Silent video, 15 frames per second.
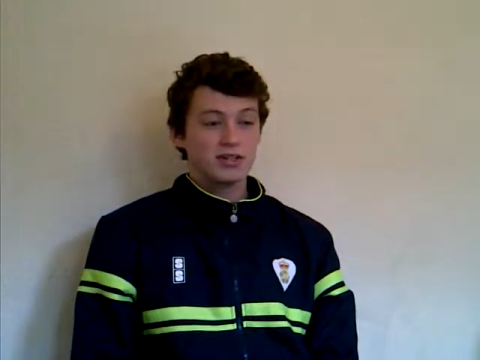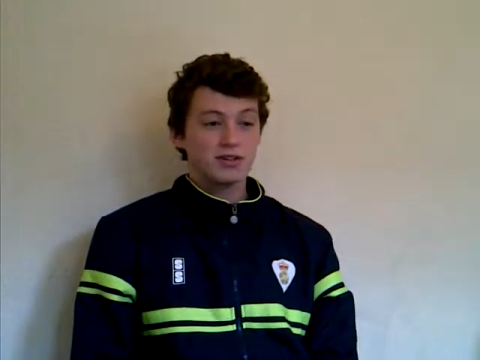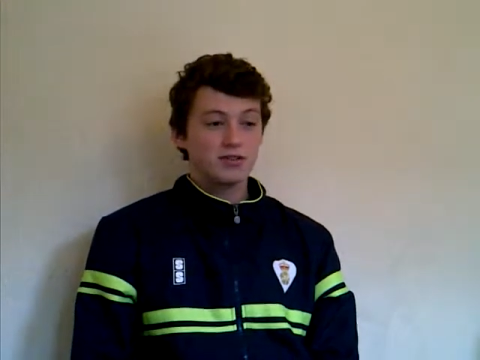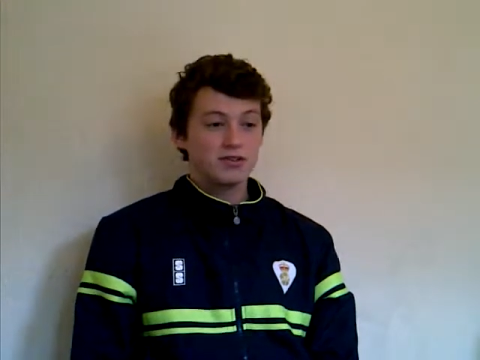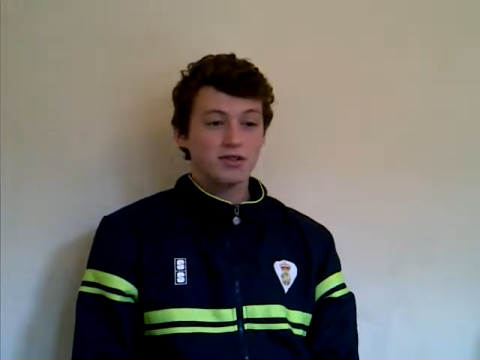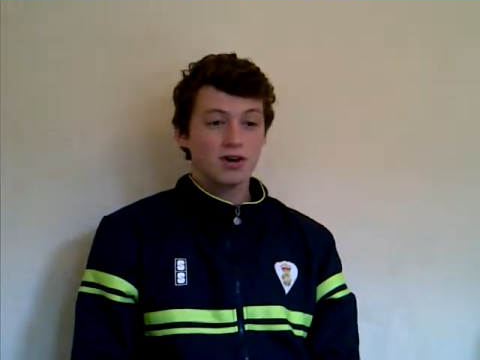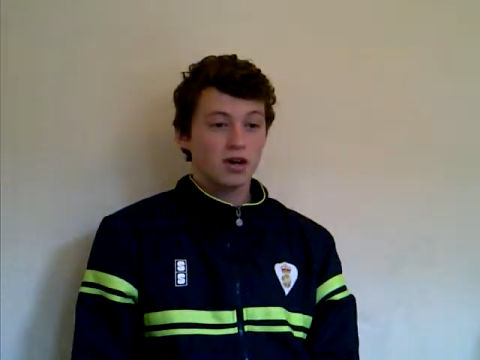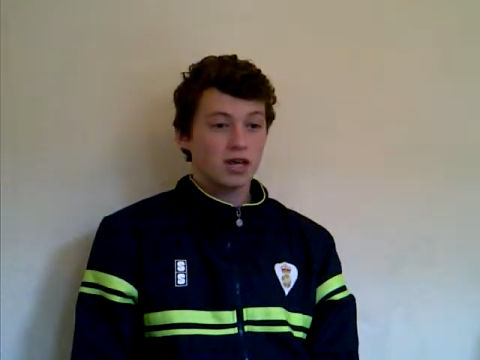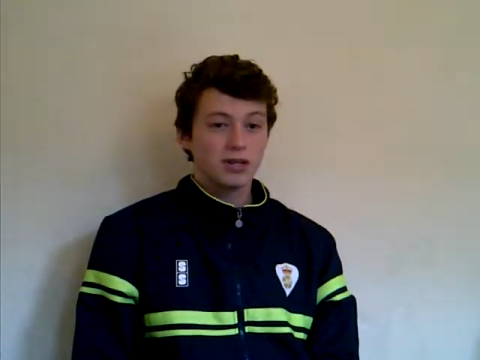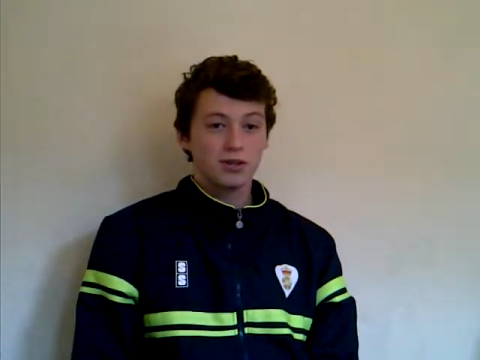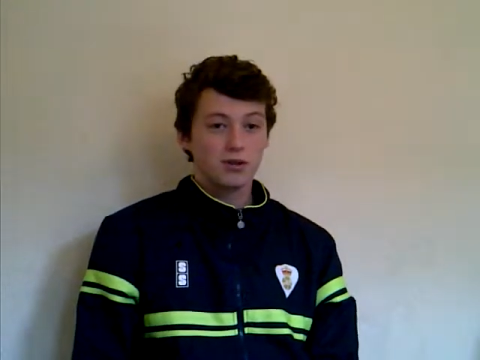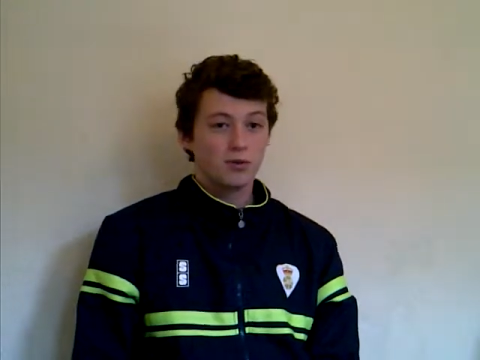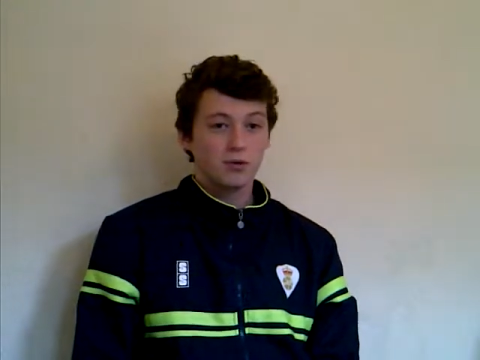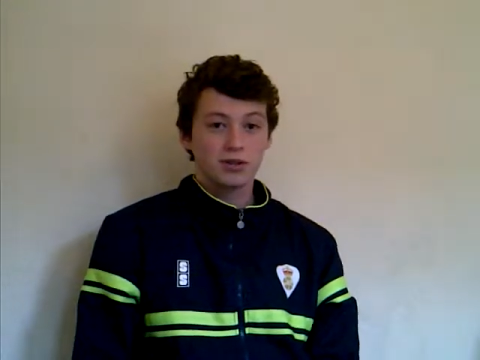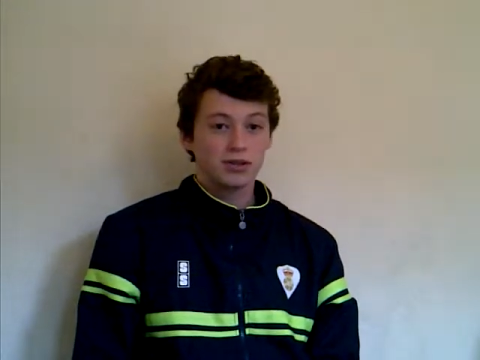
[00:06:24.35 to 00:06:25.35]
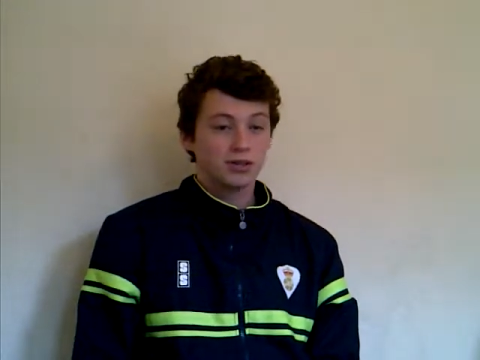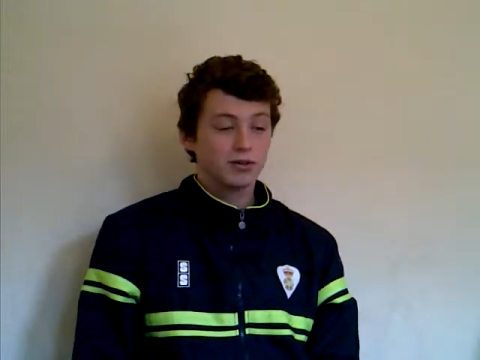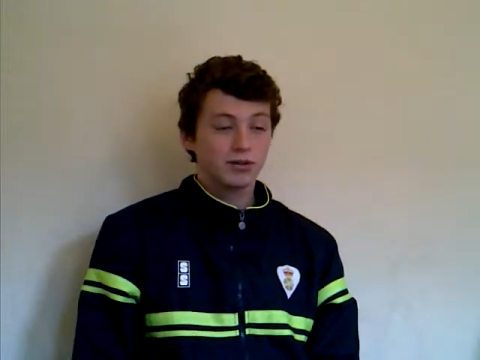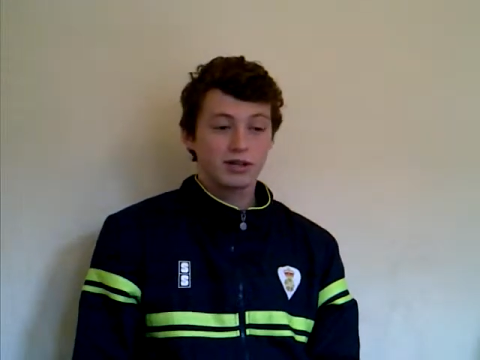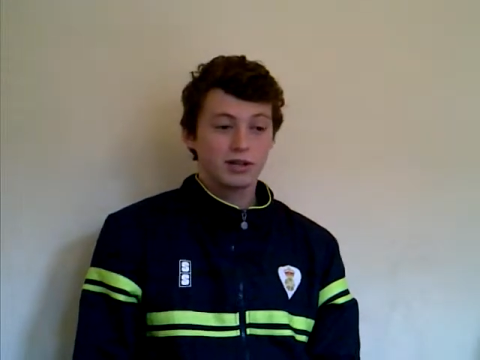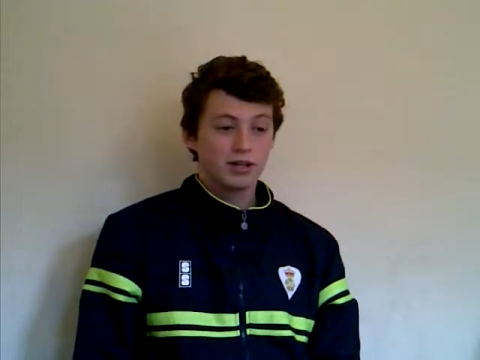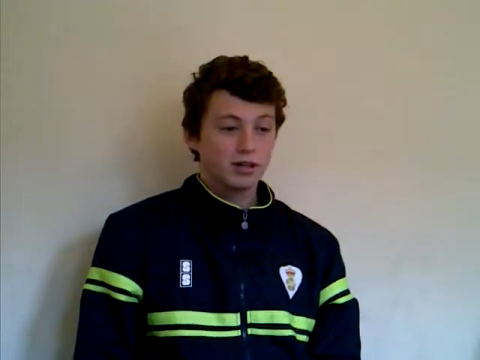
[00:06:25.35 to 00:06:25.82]
You just got to keep doing what they're
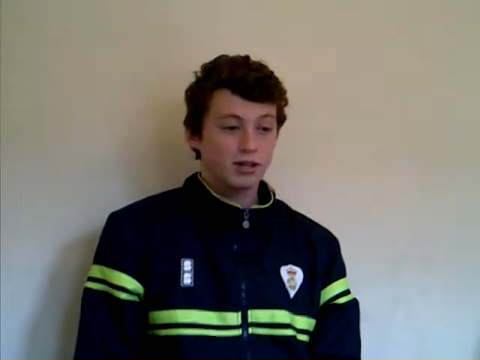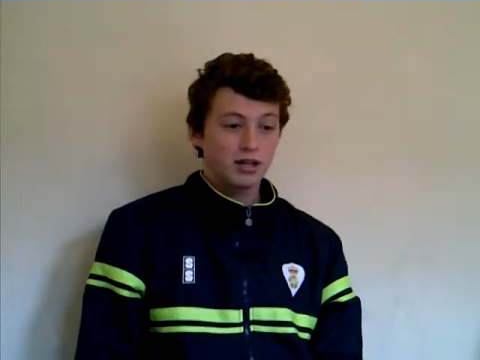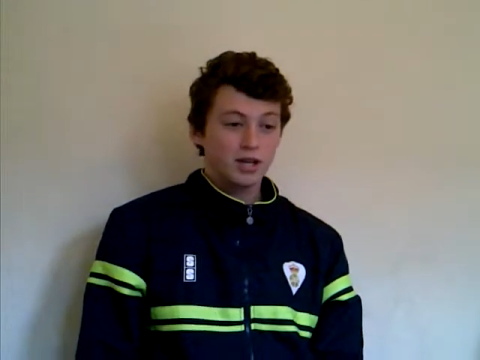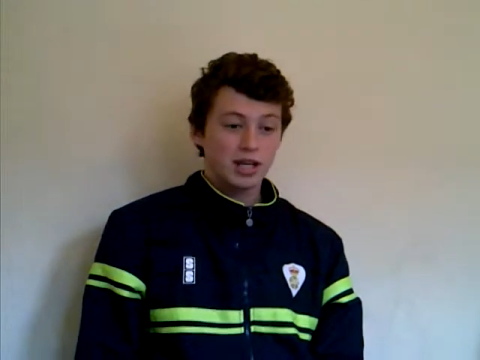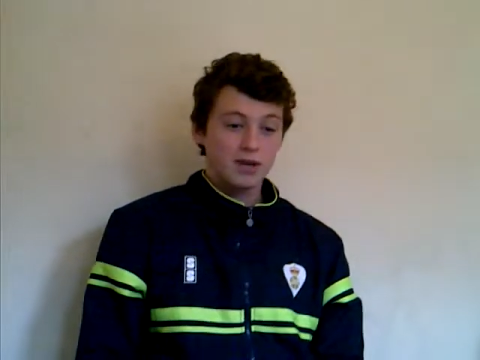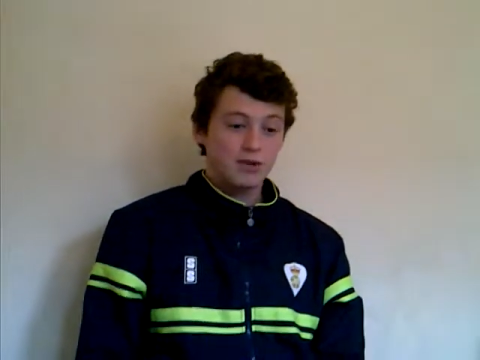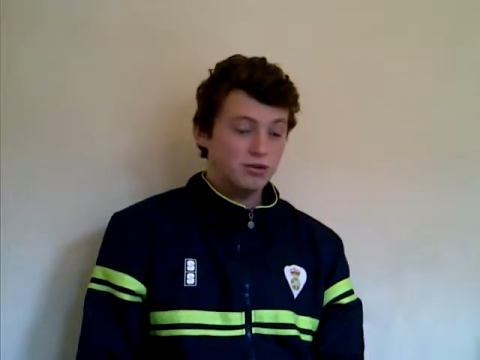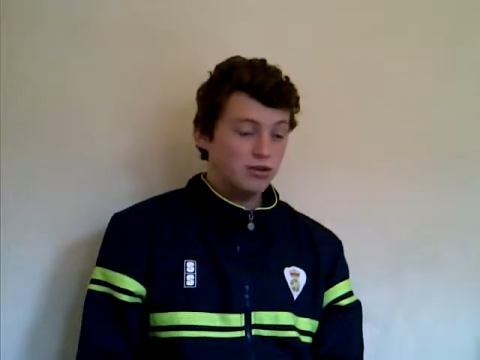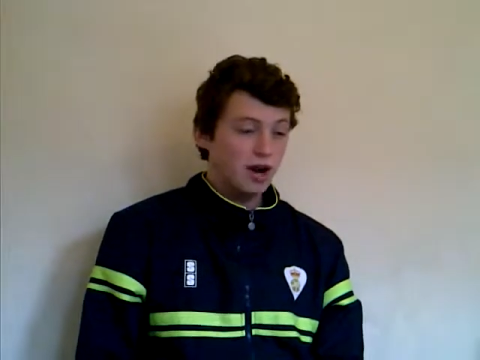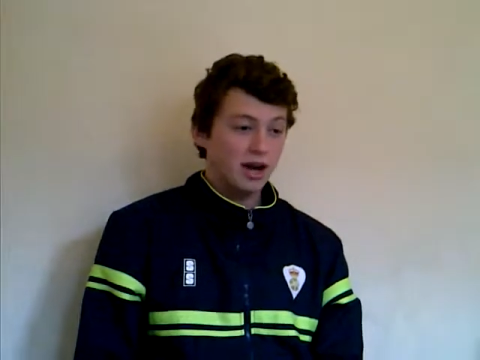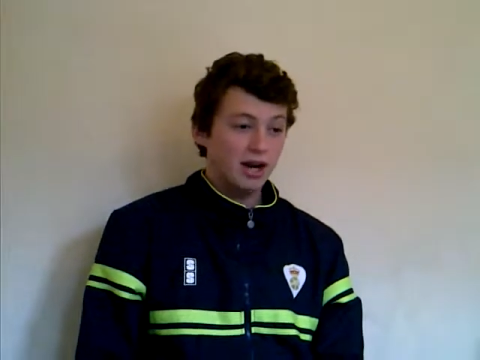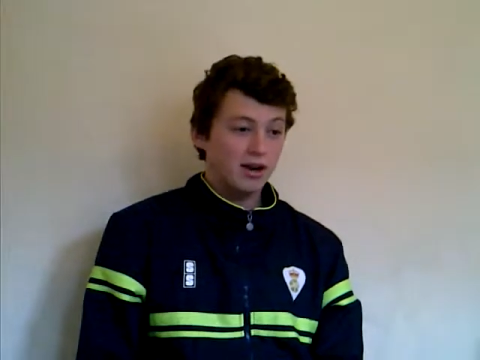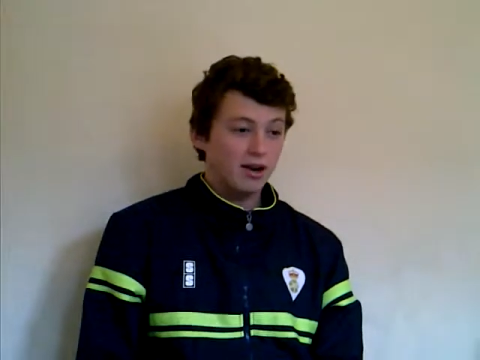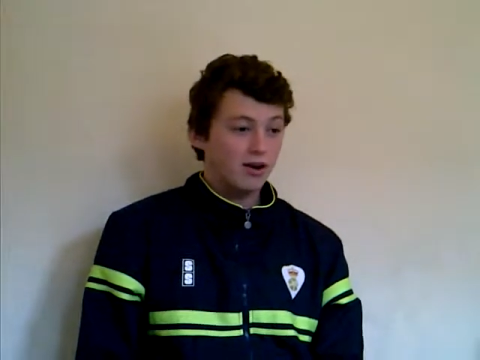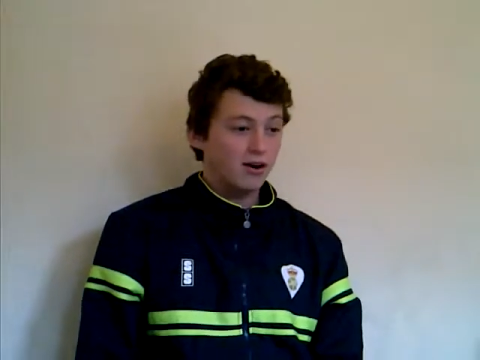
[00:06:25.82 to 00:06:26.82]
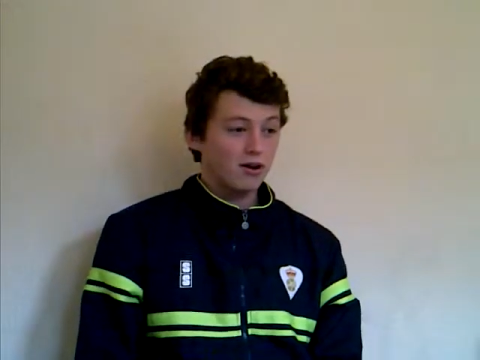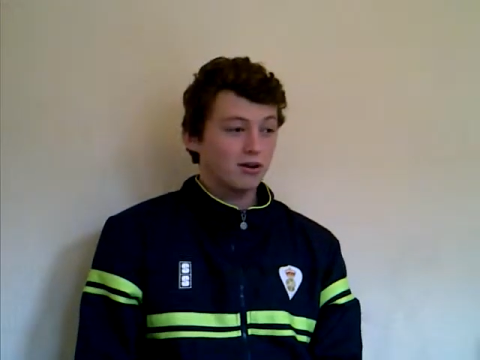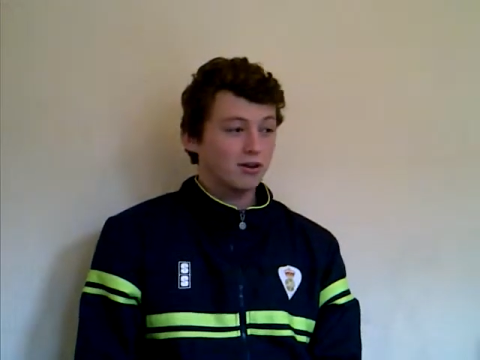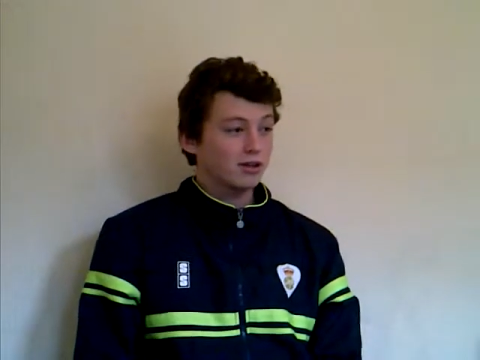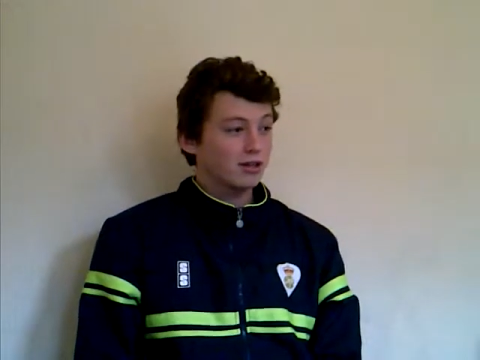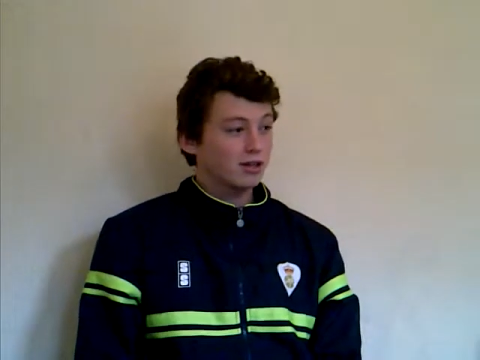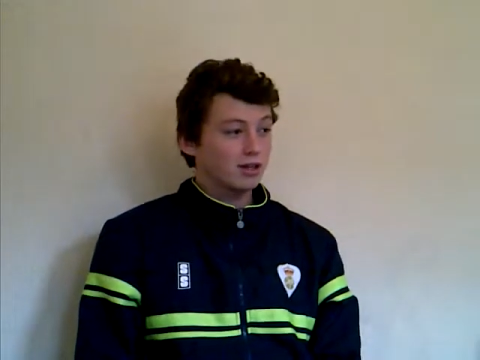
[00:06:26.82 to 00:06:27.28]
doing. Keep training hard.